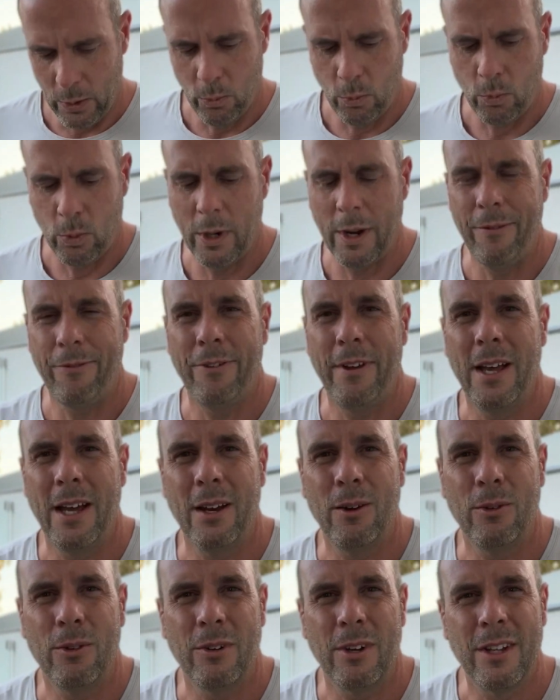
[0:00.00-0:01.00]
What I
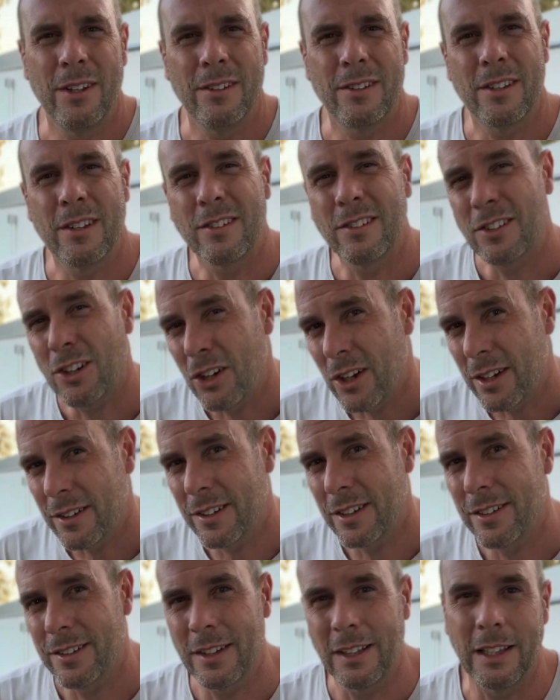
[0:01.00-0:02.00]
found is the
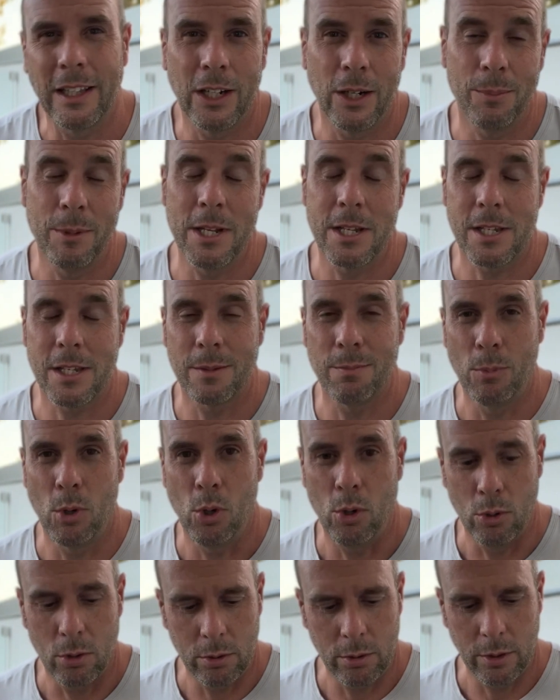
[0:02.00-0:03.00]
sizing's a little bit
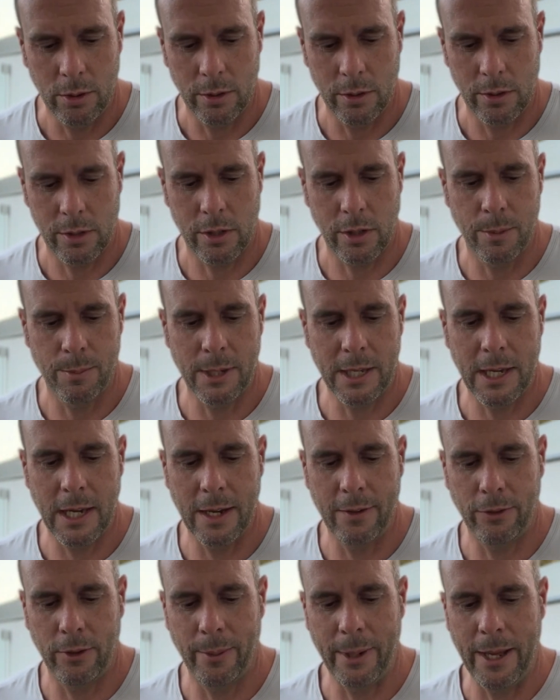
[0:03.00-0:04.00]
small, so be
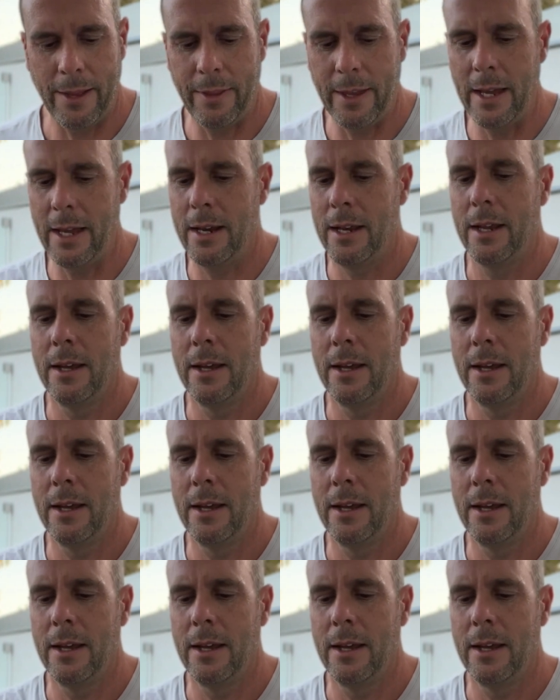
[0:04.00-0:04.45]
careful about that.